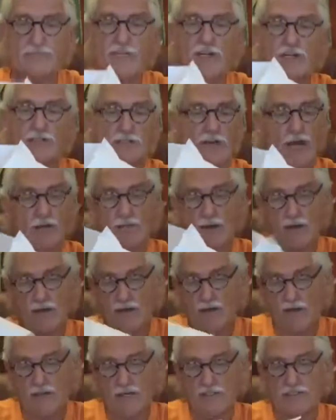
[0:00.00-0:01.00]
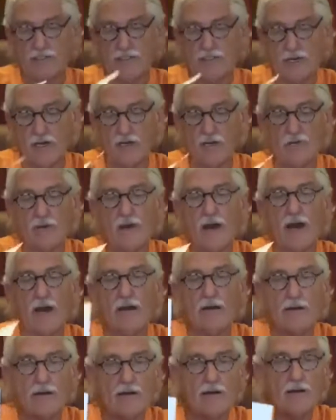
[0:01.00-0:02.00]
Because I'm not going to let you go
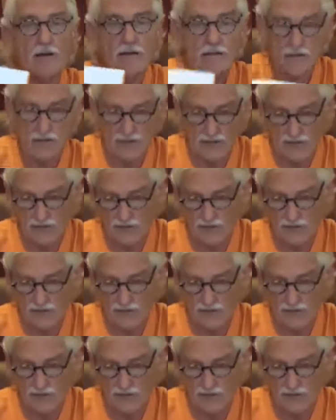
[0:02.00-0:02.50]
without, you